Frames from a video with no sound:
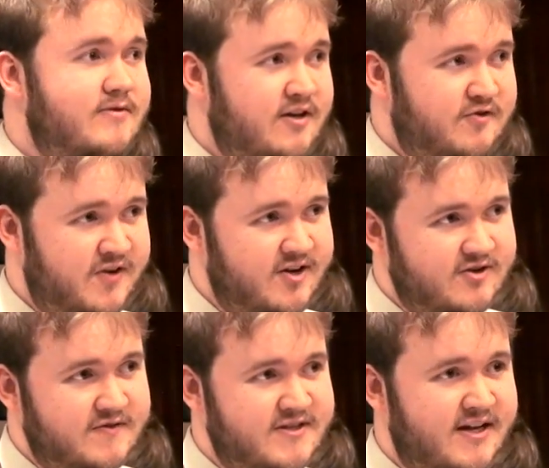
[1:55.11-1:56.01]
in a
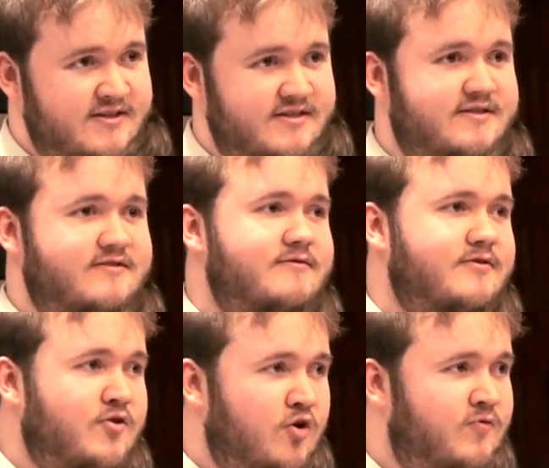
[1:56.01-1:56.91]
figurative sense,
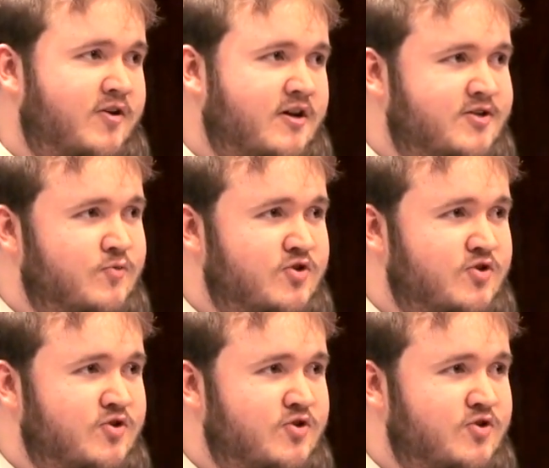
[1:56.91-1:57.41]
hopefully not too